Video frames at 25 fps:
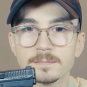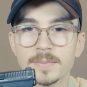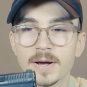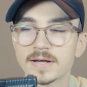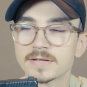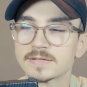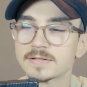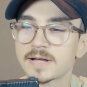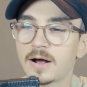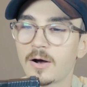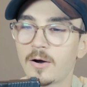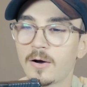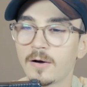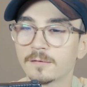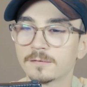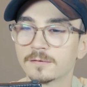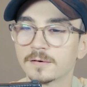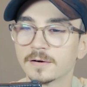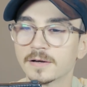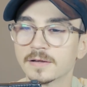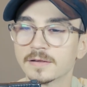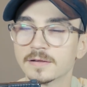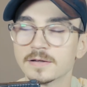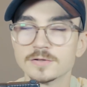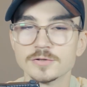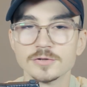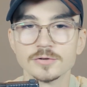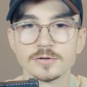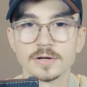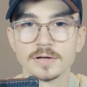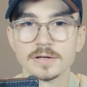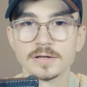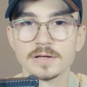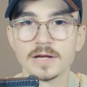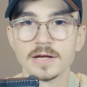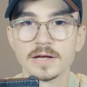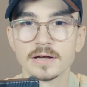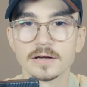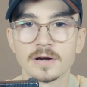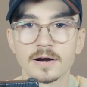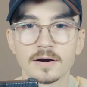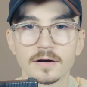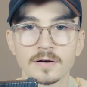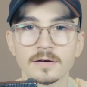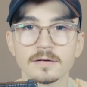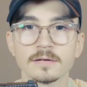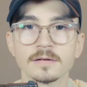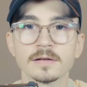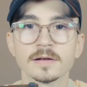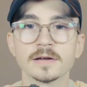best offering that you could get
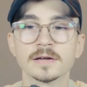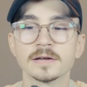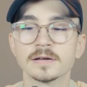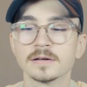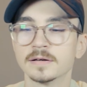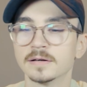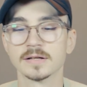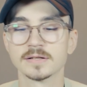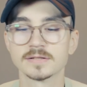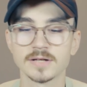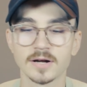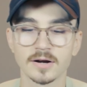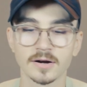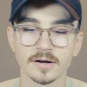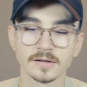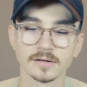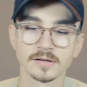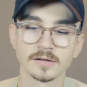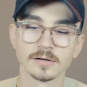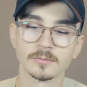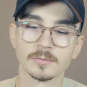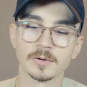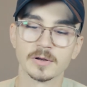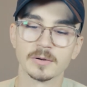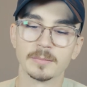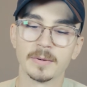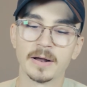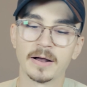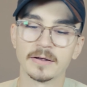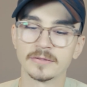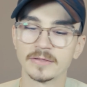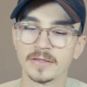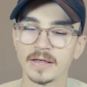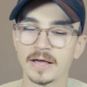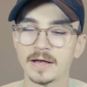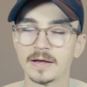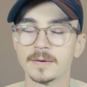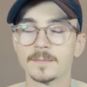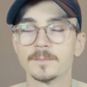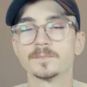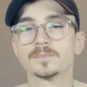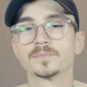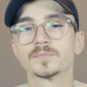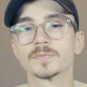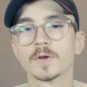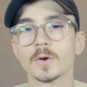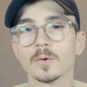currently. Let's talk a little bit about that.